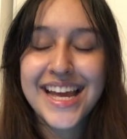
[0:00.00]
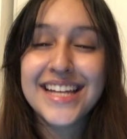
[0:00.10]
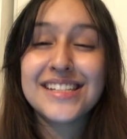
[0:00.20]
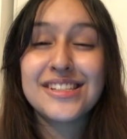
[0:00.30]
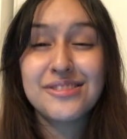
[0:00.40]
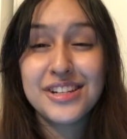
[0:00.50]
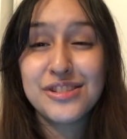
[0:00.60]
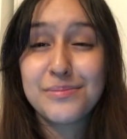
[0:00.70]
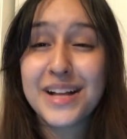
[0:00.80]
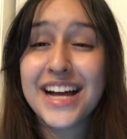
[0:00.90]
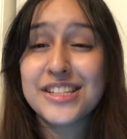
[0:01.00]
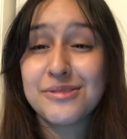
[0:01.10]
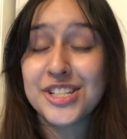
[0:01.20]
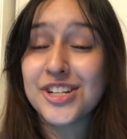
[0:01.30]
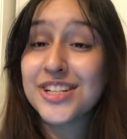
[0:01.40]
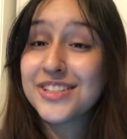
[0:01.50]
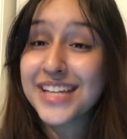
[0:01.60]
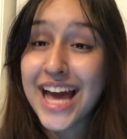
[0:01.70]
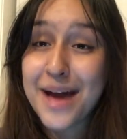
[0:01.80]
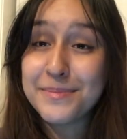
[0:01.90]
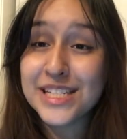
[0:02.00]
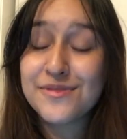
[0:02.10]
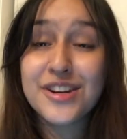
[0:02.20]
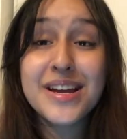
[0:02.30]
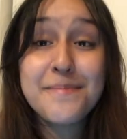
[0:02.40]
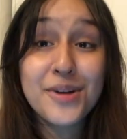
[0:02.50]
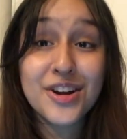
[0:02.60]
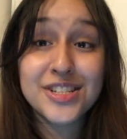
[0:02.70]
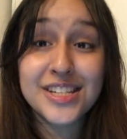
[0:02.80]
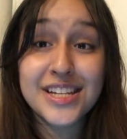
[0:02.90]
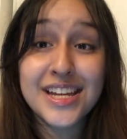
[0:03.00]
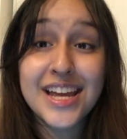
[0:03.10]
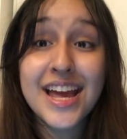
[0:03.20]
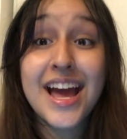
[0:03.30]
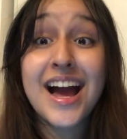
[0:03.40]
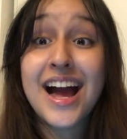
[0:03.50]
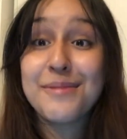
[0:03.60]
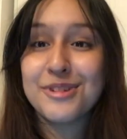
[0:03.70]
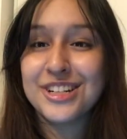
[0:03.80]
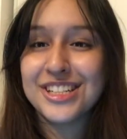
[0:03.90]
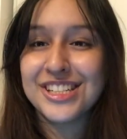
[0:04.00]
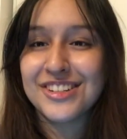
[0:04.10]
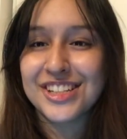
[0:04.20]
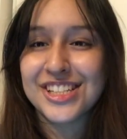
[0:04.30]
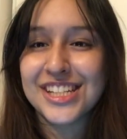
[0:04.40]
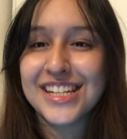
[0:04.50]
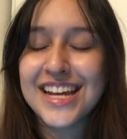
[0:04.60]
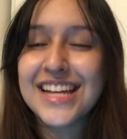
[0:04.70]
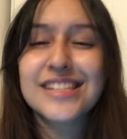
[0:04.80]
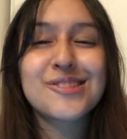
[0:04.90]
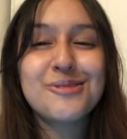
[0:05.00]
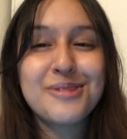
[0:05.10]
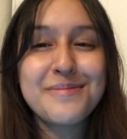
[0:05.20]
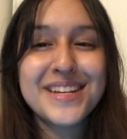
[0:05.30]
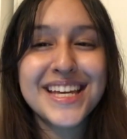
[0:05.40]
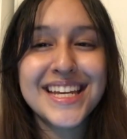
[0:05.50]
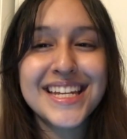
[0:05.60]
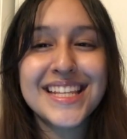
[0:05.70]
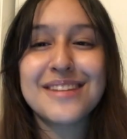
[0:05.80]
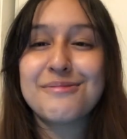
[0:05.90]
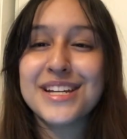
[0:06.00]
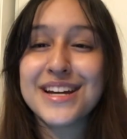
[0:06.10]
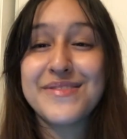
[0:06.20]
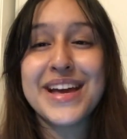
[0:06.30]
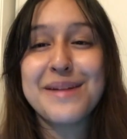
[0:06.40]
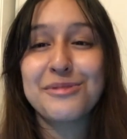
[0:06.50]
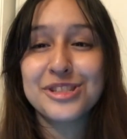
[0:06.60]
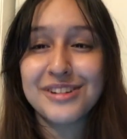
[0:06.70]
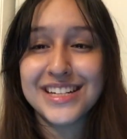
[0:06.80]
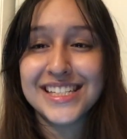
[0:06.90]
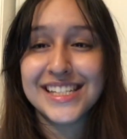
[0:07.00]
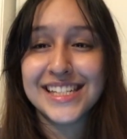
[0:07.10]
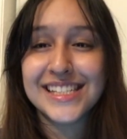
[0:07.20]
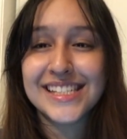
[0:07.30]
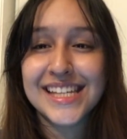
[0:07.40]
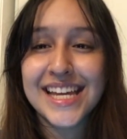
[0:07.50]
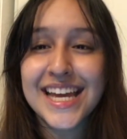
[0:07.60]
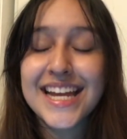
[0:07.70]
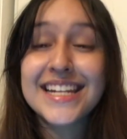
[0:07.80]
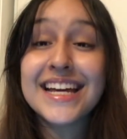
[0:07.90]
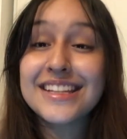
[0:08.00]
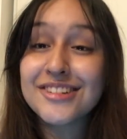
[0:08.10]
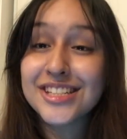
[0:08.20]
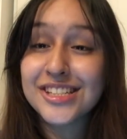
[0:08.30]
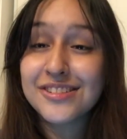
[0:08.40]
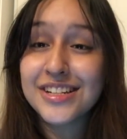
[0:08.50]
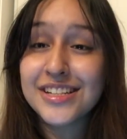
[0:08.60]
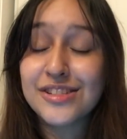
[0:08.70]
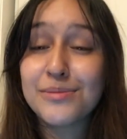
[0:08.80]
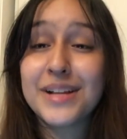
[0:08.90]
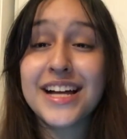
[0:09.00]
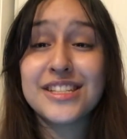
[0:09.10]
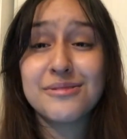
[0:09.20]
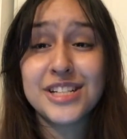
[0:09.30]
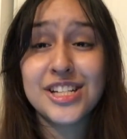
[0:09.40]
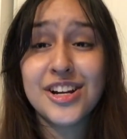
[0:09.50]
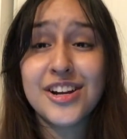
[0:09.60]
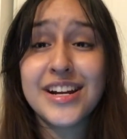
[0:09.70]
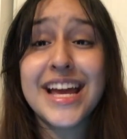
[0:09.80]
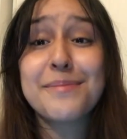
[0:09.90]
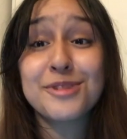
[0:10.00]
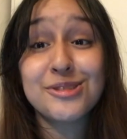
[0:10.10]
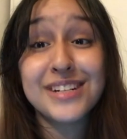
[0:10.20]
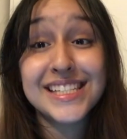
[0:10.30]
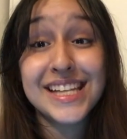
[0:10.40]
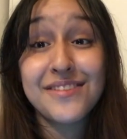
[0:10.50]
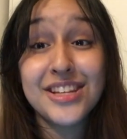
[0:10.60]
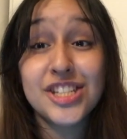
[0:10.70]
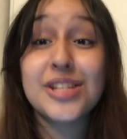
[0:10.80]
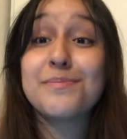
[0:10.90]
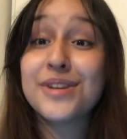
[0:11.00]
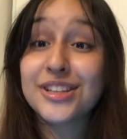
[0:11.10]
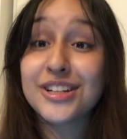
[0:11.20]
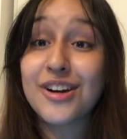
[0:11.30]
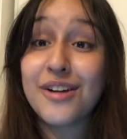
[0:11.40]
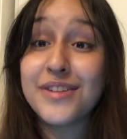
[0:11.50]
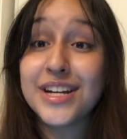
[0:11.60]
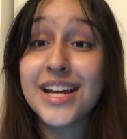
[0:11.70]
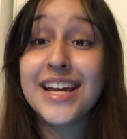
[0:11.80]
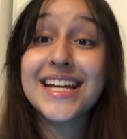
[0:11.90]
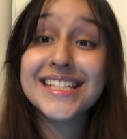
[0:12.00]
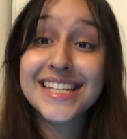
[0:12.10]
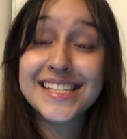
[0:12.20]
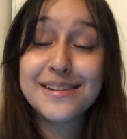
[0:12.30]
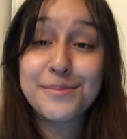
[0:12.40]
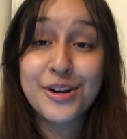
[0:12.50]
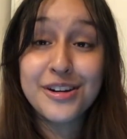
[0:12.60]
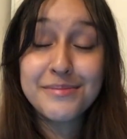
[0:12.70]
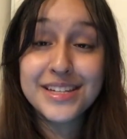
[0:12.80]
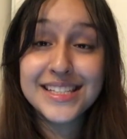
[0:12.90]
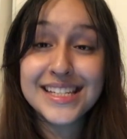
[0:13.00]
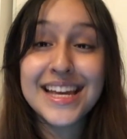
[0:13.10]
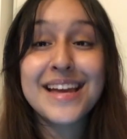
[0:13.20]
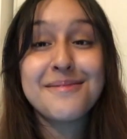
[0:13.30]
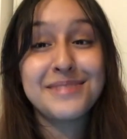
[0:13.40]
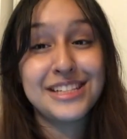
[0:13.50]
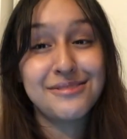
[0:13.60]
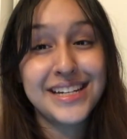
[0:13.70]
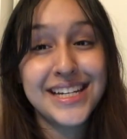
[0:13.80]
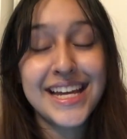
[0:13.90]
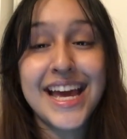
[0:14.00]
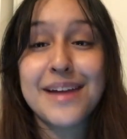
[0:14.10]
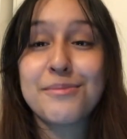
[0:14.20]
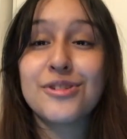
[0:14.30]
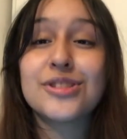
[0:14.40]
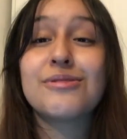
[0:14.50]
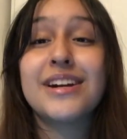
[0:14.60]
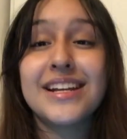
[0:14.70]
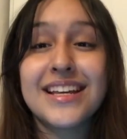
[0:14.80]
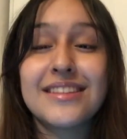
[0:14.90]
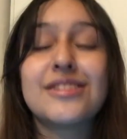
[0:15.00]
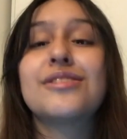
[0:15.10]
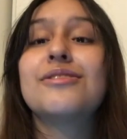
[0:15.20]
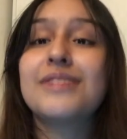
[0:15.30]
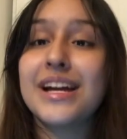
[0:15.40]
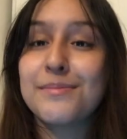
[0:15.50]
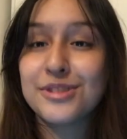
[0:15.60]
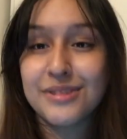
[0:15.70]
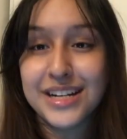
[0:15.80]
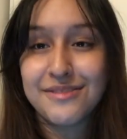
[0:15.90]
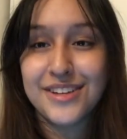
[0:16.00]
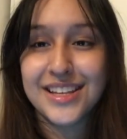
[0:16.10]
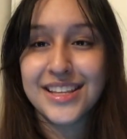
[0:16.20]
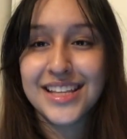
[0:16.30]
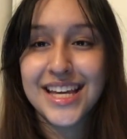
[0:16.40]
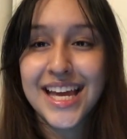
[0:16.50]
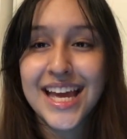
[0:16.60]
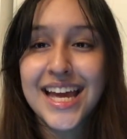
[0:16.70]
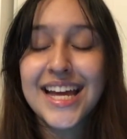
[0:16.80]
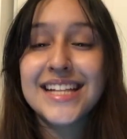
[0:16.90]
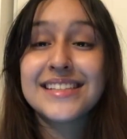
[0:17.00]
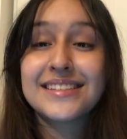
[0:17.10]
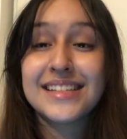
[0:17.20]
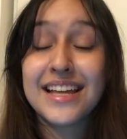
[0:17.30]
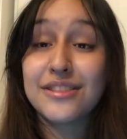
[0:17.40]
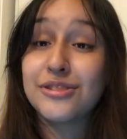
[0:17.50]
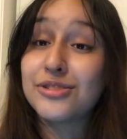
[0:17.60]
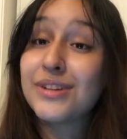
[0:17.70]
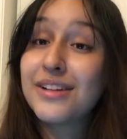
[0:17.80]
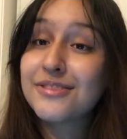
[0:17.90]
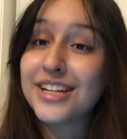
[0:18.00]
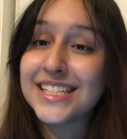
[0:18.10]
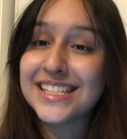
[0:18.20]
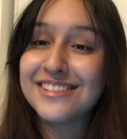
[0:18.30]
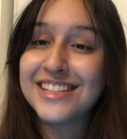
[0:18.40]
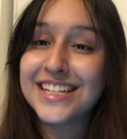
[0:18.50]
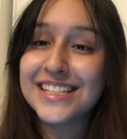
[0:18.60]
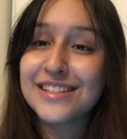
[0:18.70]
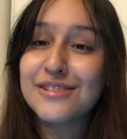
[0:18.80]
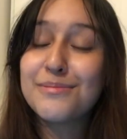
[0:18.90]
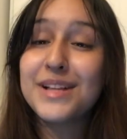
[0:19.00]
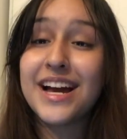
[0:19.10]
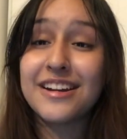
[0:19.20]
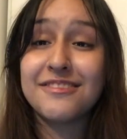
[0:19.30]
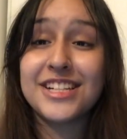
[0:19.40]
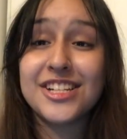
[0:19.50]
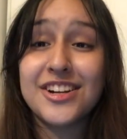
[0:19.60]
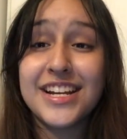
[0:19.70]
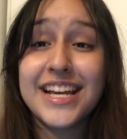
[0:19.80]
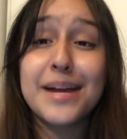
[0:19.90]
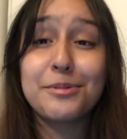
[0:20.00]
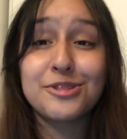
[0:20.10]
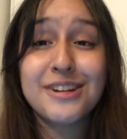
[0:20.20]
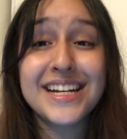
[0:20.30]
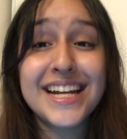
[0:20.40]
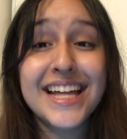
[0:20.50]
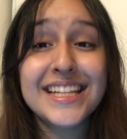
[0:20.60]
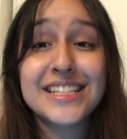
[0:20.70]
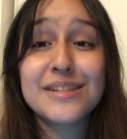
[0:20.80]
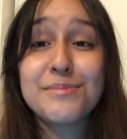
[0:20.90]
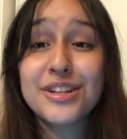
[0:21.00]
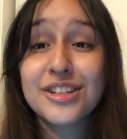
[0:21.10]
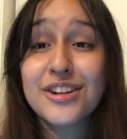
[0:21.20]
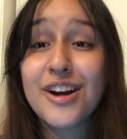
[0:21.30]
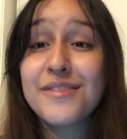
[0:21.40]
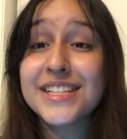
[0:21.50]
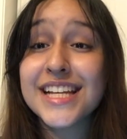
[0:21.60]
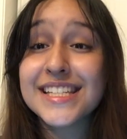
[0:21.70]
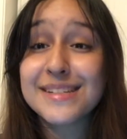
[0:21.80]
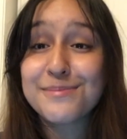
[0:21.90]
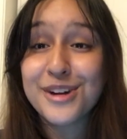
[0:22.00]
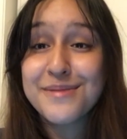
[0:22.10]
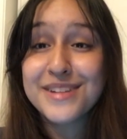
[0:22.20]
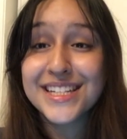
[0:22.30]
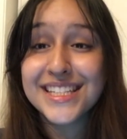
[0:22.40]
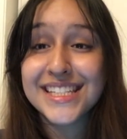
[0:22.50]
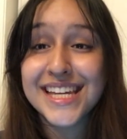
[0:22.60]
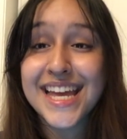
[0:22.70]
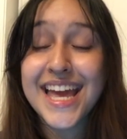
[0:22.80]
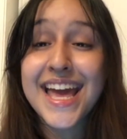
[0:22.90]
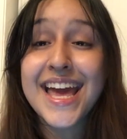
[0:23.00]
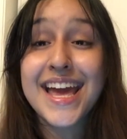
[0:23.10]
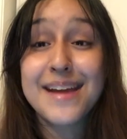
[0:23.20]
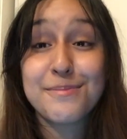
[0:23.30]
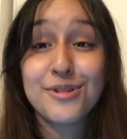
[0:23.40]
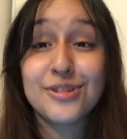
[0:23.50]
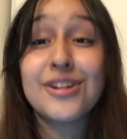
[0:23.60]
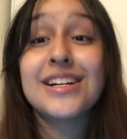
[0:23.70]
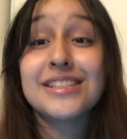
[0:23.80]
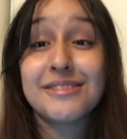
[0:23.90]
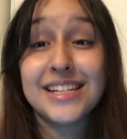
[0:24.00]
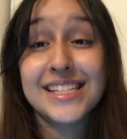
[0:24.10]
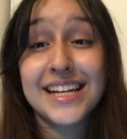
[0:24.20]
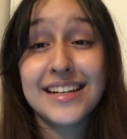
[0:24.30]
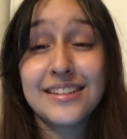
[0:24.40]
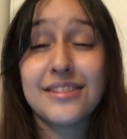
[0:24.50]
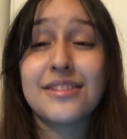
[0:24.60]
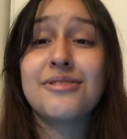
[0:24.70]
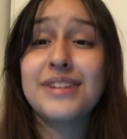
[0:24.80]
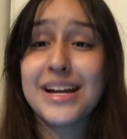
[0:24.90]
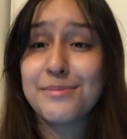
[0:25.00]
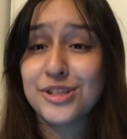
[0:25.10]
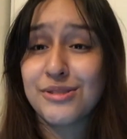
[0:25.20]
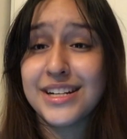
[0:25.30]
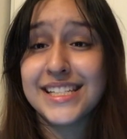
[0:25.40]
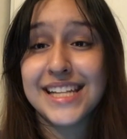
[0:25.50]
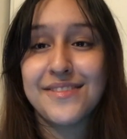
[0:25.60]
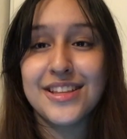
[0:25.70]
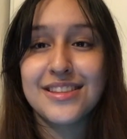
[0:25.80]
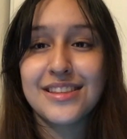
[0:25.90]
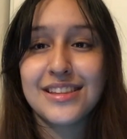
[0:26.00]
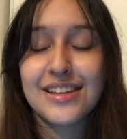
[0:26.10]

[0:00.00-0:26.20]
Students who plan to return to campus for in-person, hybrid instruction, school will begin the week of April 26th. Ninth grade students who plan to return April 27th should book their COVID test appointments between April 20th through April 25th. 10th through 12th grade students who plan on returning April 29th should book their COVID test appointments April 22nd through April 27th.